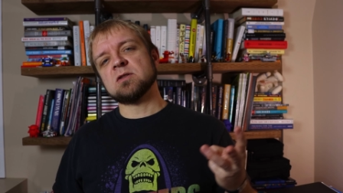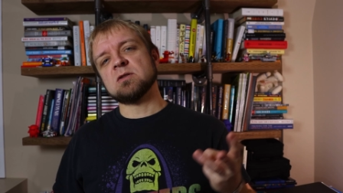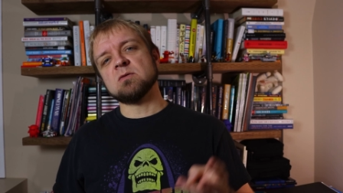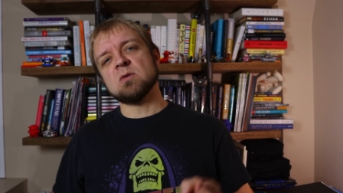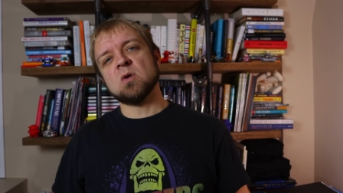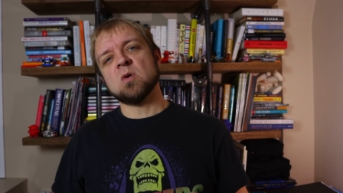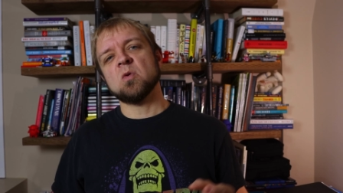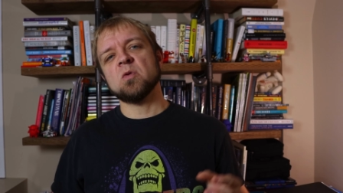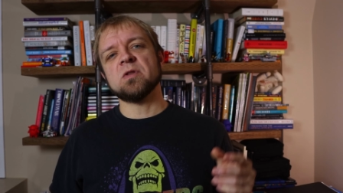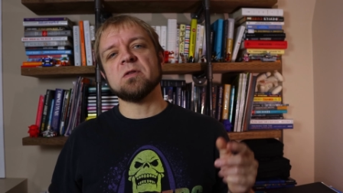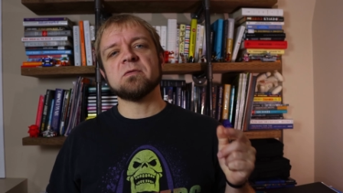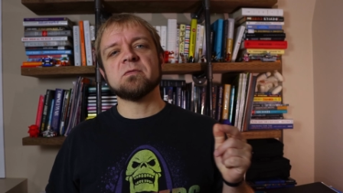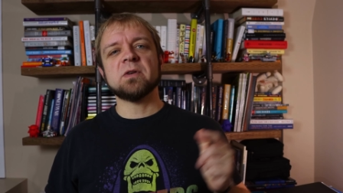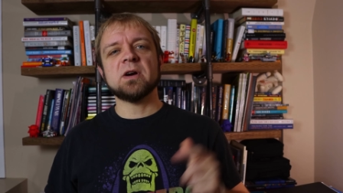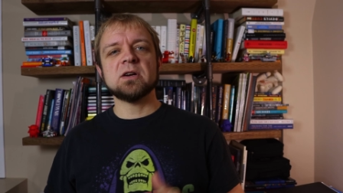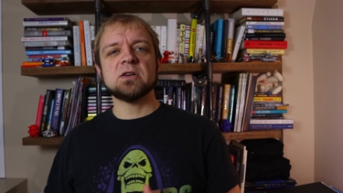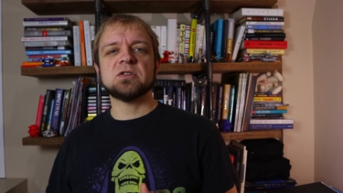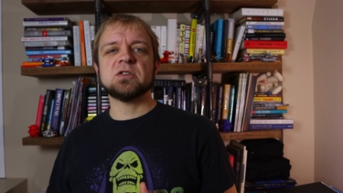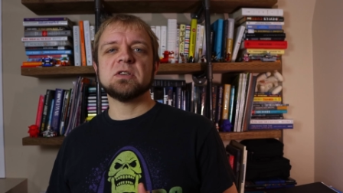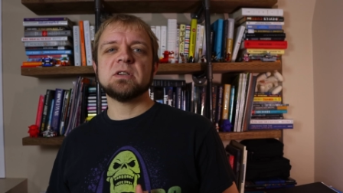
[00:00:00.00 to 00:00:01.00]
You hold the
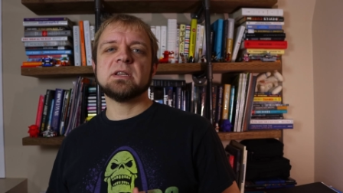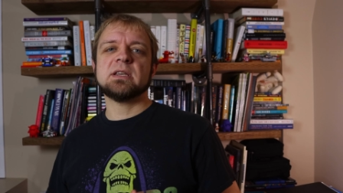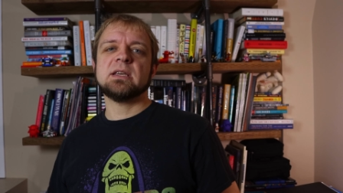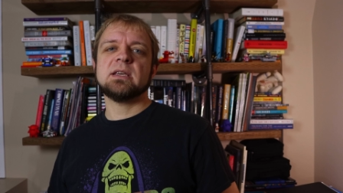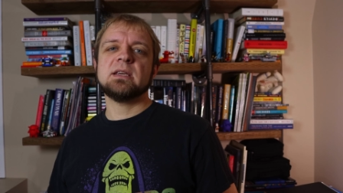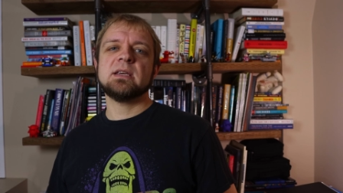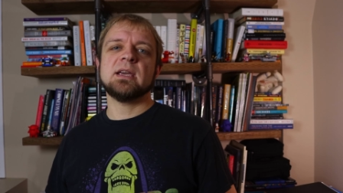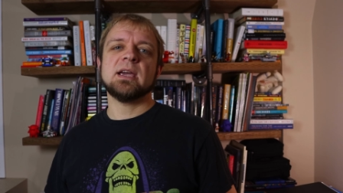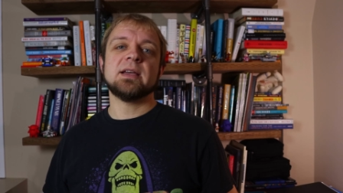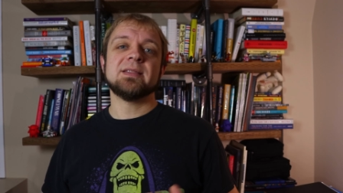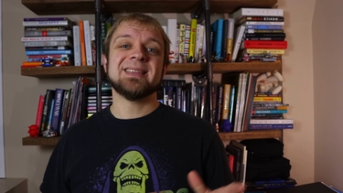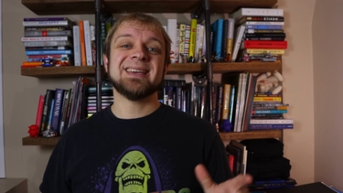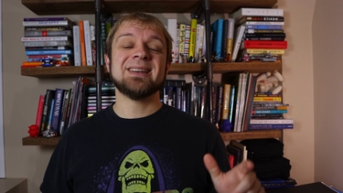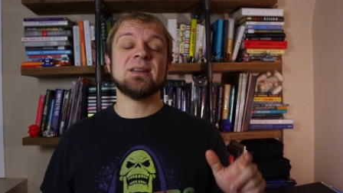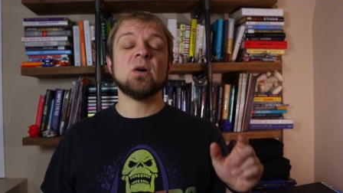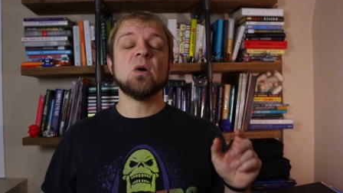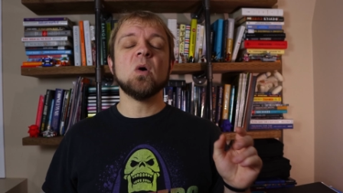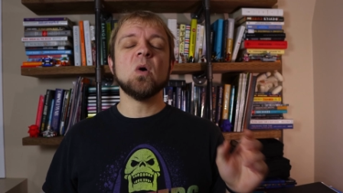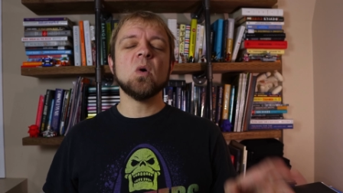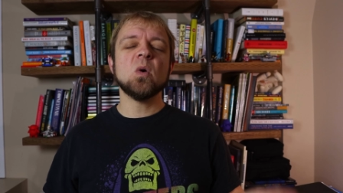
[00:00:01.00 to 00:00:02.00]
function key and then
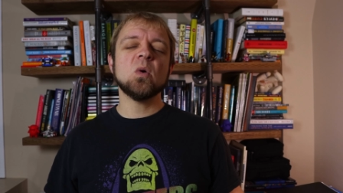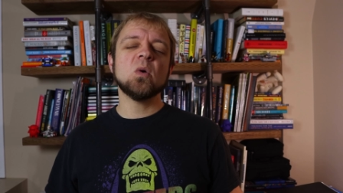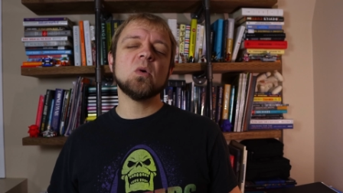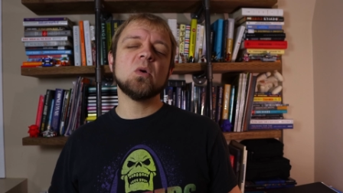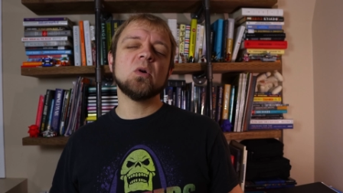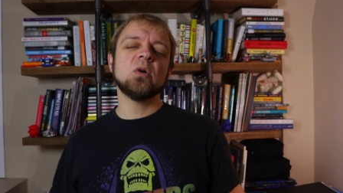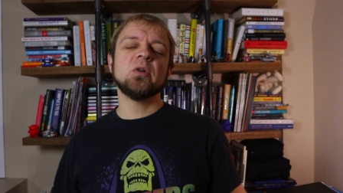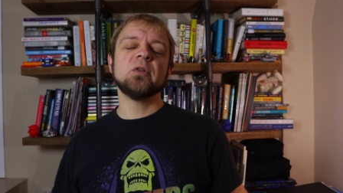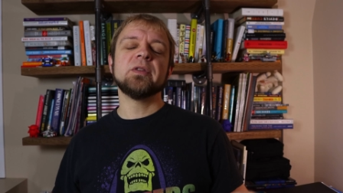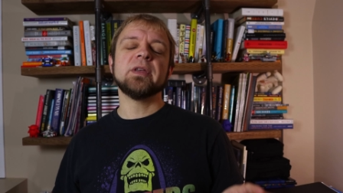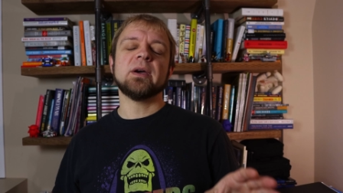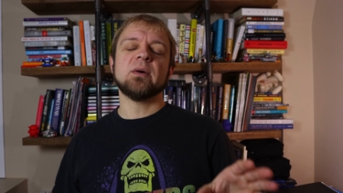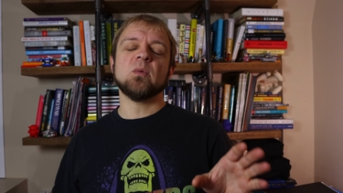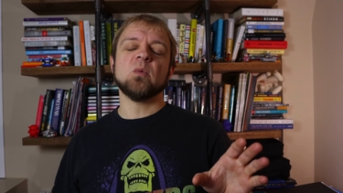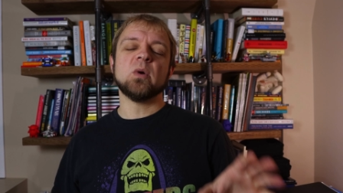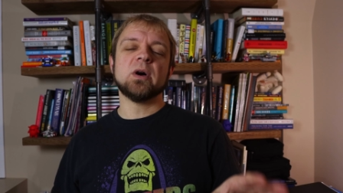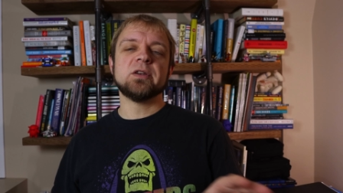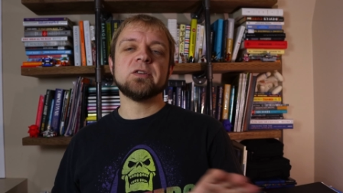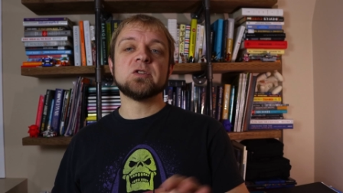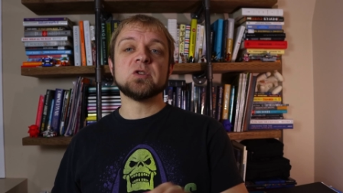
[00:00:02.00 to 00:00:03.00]
hold
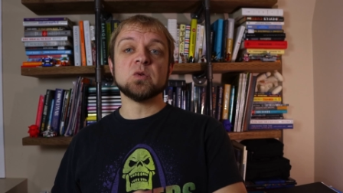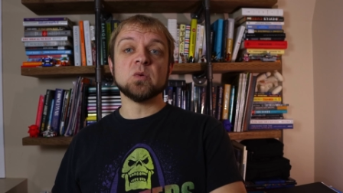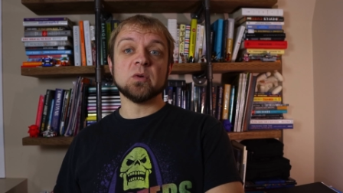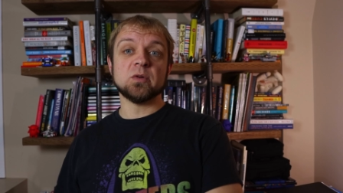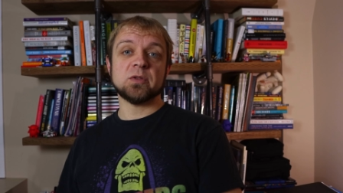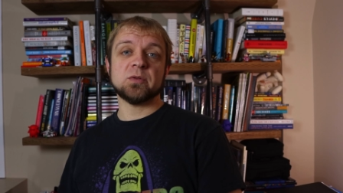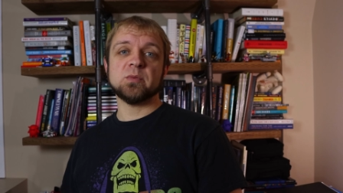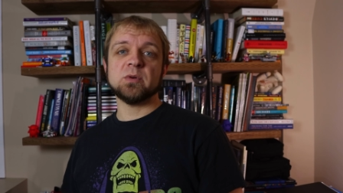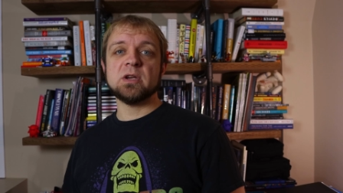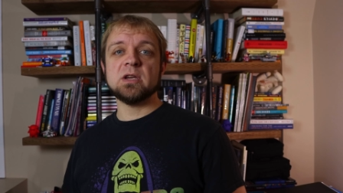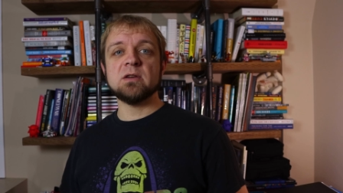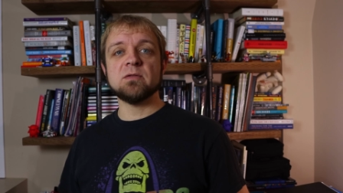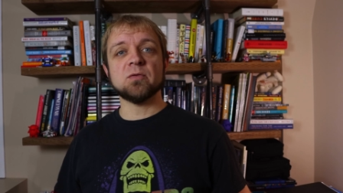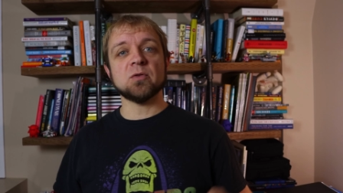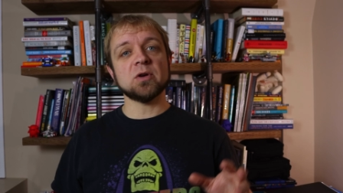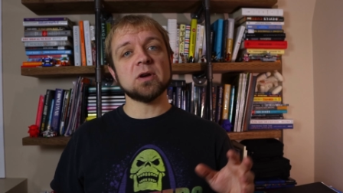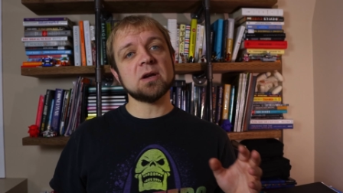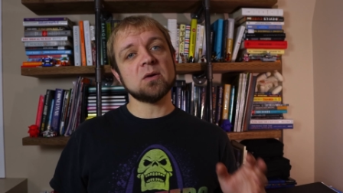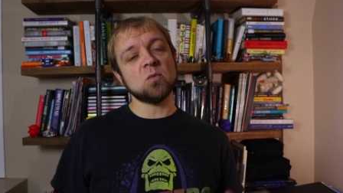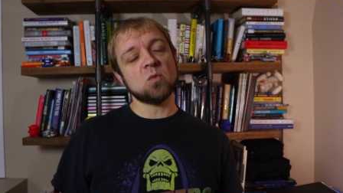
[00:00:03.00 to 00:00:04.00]
one, two, or three
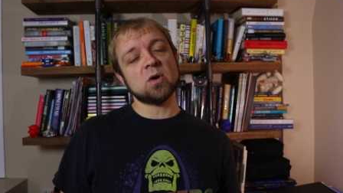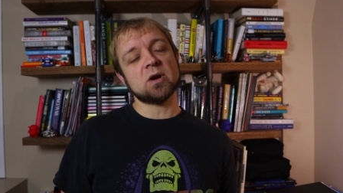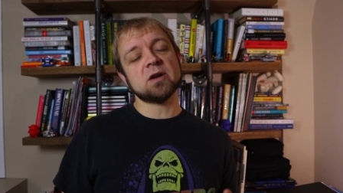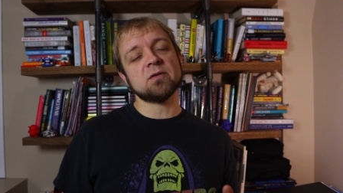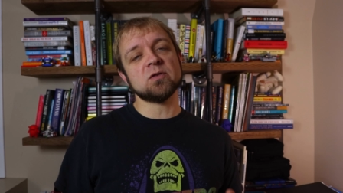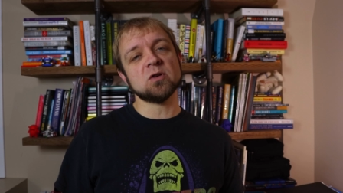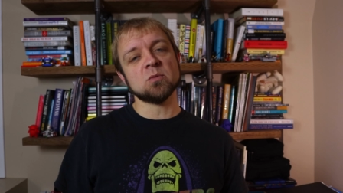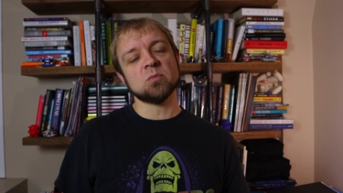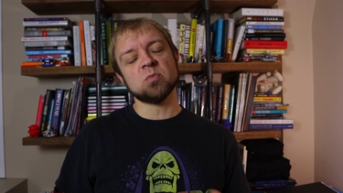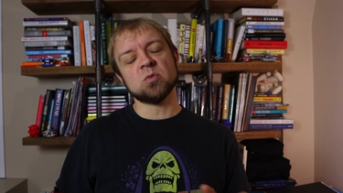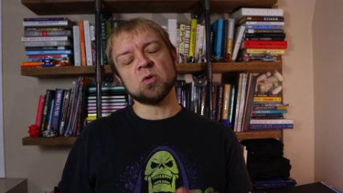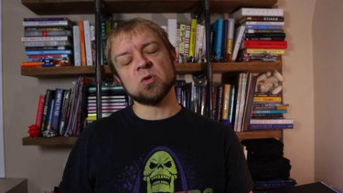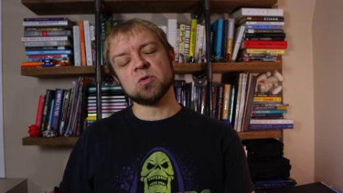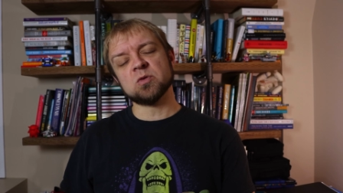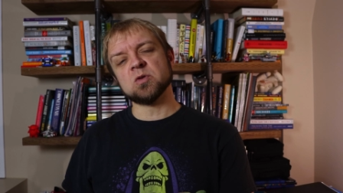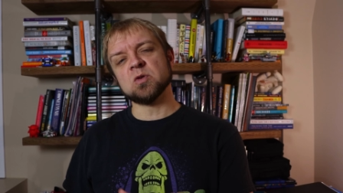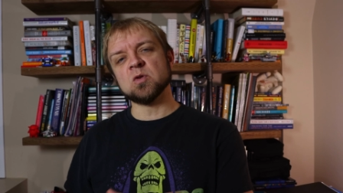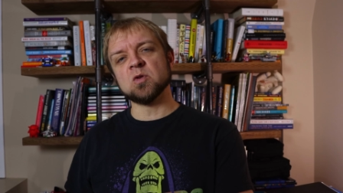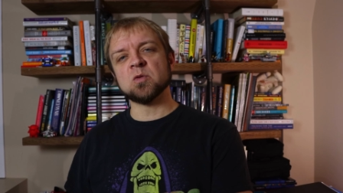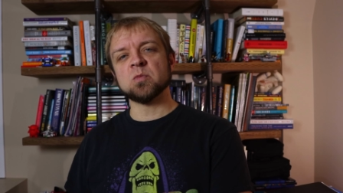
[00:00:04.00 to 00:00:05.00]
for one of your
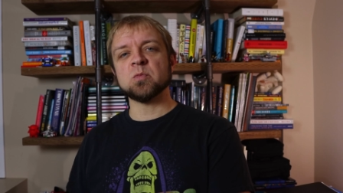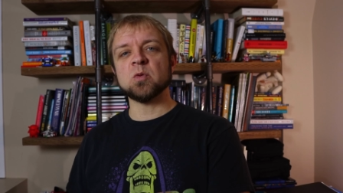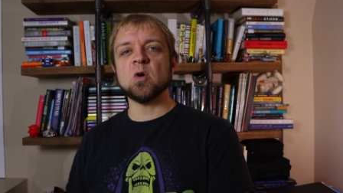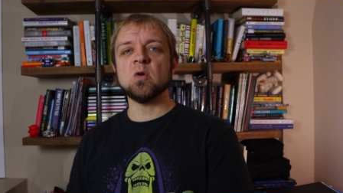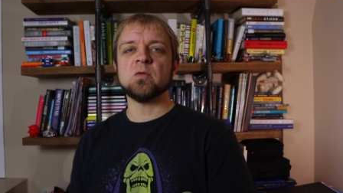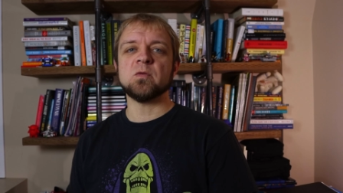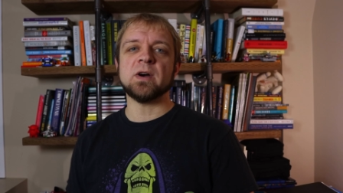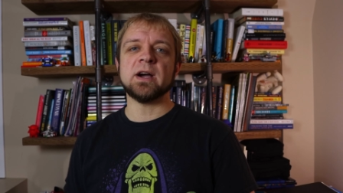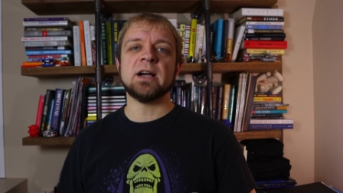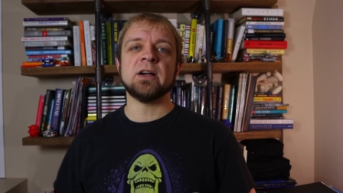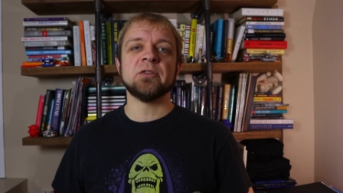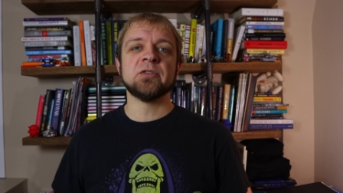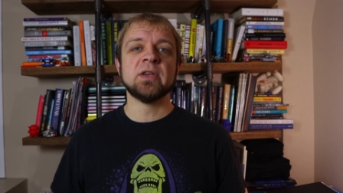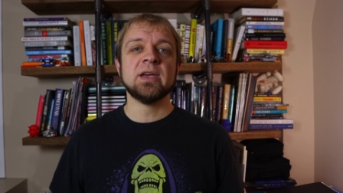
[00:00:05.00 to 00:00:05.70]
Bluetooth profiles.